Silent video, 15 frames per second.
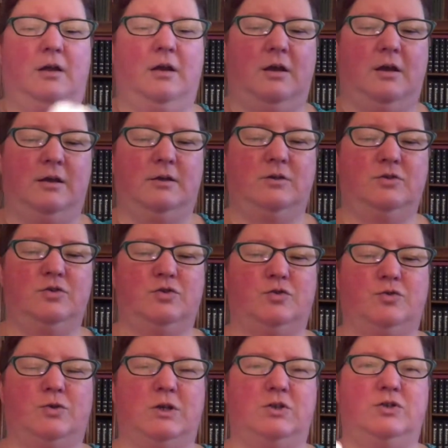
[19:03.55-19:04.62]
and kind of
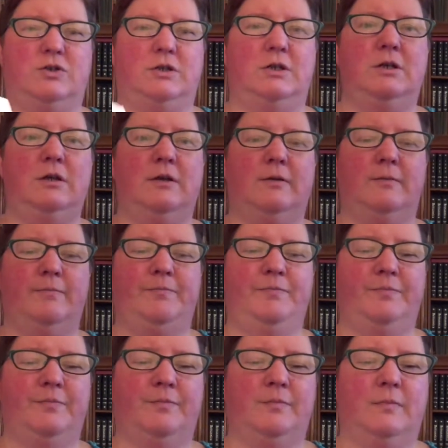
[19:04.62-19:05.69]
stretchy,
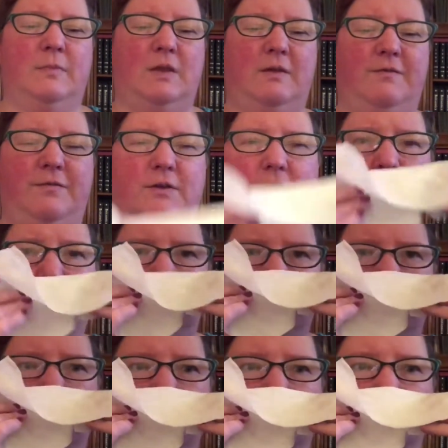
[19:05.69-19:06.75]
and they feel
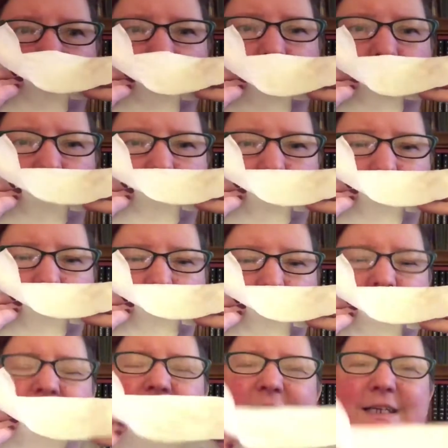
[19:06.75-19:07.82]
nice.
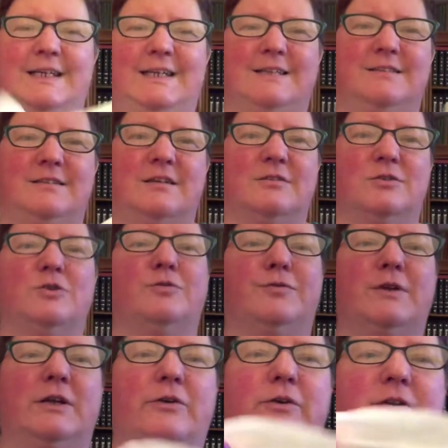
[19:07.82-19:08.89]
Yeah, it says no
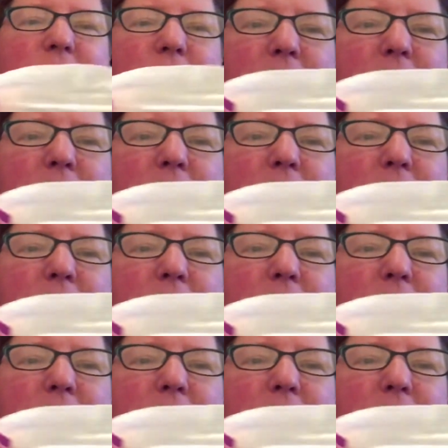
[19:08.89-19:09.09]
fragrance,